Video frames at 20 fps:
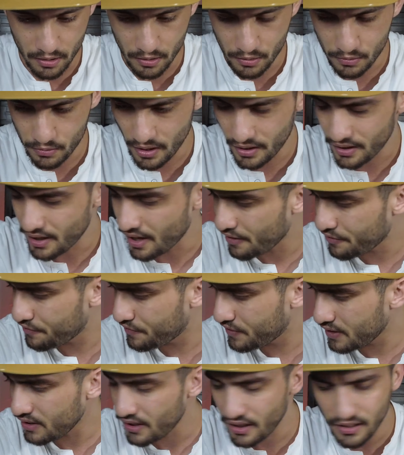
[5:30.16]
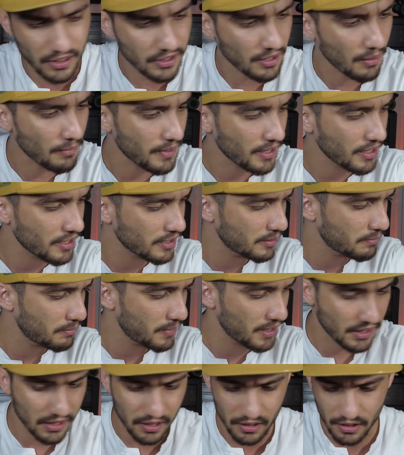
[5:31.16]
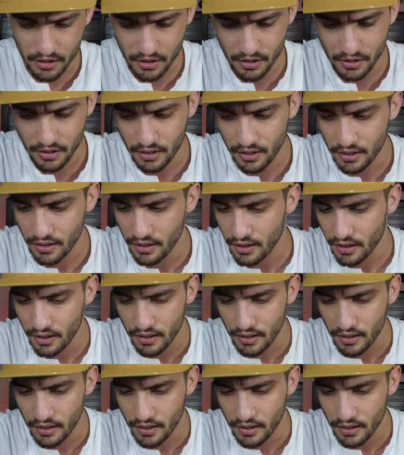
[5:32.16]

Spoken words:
Alright, I feel like something is missing here.